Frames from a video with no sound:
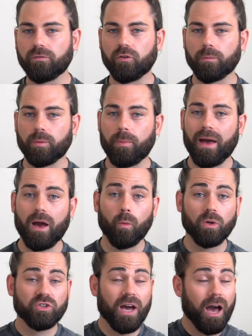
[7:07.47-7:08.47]
have dropped a pair
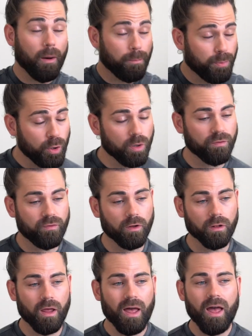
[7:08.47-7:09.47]
which are
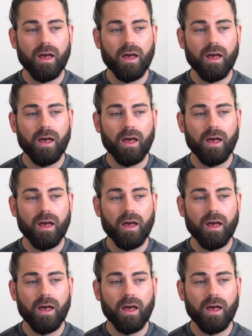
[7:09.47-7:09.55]
beautiful.